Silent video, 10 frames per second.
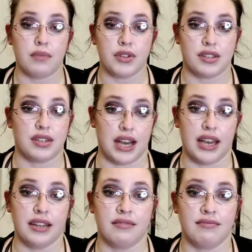mom just
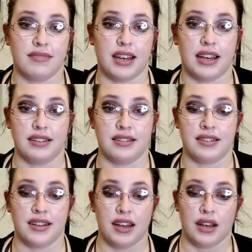died and